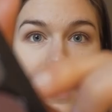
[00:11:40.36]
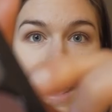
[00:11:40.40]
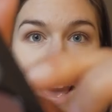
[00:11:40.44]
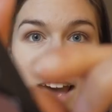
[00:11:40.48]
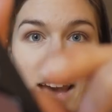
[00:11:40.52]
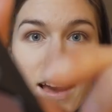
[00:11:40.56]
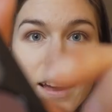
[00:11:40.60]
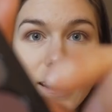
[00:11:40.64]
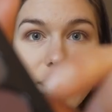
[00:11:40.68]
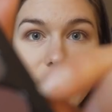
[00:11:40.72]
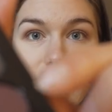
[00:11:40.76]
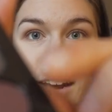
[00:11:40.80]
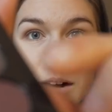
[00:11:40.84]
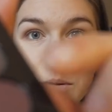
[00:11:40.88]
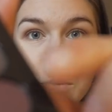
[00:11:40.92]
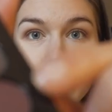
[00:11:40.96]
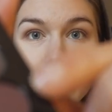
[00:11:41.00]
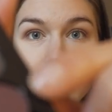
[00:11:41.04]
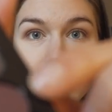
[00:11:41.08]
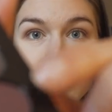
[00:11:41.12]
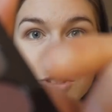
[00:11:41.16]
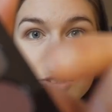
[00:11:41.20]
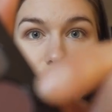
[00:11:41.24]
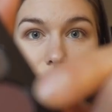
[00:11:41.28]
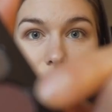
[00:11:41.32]
That I
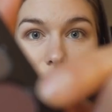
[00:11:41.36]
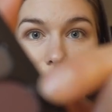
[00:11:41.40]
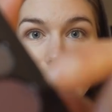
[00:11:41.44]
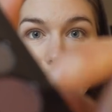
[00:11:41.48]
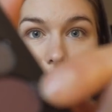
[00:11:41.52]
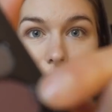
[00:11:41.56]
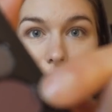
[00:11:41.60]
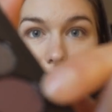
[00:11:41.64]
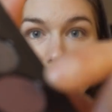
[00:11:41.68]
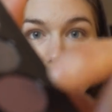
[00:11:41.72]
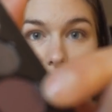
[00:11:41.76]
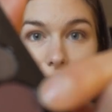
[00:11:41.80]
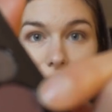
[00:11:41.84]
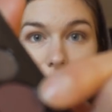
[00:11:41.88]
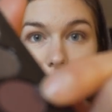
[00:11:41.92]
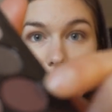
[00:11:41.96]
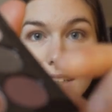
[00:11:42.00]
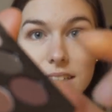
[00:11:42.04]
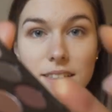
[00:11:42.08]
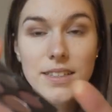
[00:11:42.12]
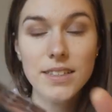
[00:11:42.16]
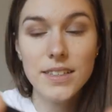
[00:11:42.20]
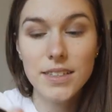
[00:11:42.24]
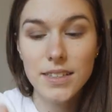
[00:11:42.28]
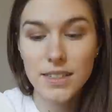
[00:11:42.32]
want to choose like this
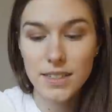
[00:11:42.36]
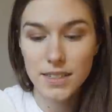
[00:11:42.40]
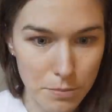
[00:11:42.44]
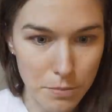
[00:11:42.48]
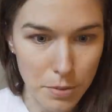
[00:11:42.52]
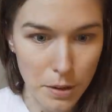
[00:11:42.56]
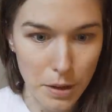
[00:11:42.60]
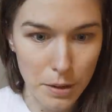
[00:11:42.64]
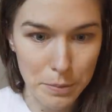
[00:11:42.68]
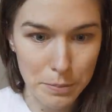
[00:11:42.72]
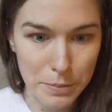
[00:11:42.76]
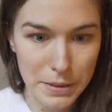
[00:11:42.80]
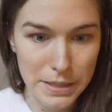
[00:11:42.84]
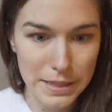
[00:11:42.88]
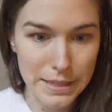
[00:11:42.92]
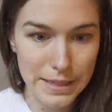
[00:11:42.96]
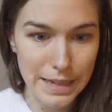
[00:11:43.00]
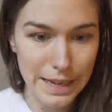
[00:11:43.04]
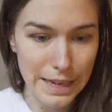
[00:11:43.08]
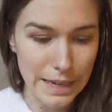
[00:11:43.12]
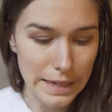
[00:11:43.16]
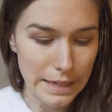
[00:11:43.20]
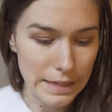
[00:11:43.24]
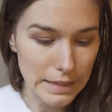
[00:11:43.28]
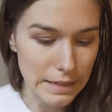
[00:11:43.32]
color, but I'm
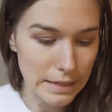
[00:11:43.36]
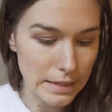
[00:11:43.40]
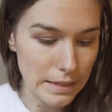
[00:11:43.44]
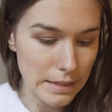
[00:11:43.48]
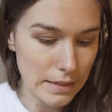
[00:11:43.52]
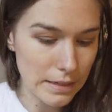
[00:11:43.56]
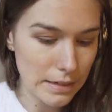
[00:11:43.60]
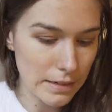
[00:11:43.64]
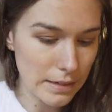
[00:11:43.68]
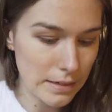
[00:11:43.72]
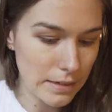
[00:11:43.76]
scared.